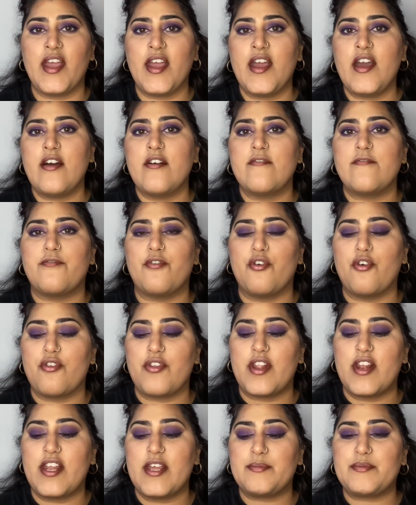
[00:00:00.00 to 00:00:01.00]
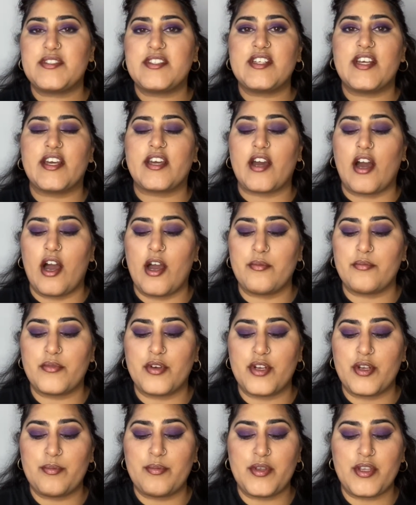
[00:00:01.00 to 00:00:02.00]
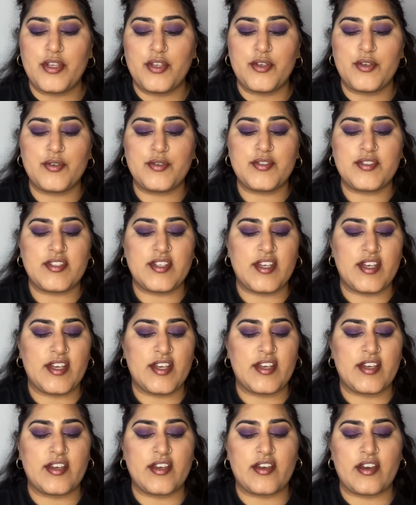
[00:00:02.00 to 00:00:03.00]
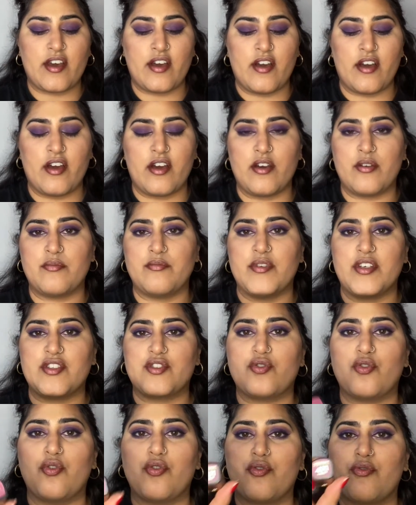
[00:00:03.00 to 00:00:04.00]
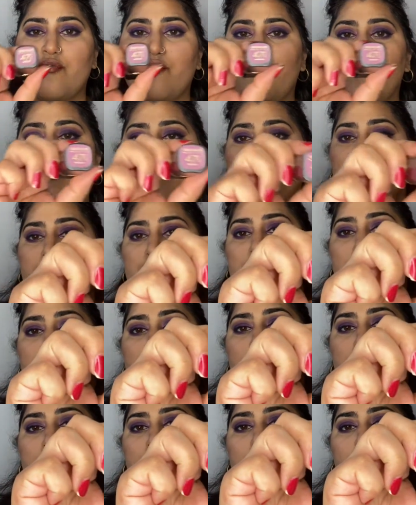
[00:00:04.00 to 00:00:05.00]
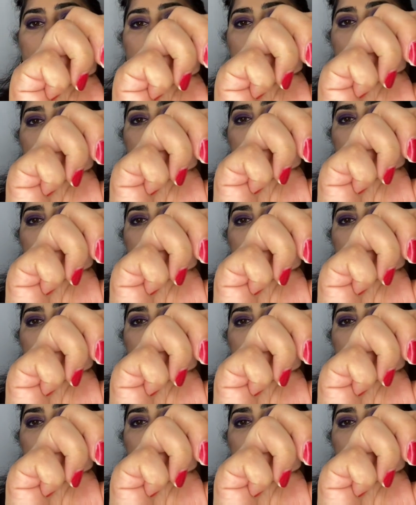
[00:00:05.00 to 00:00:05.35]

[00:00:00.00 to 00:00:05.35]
For the lipstick, I'm going to be using, it's called Voodoo by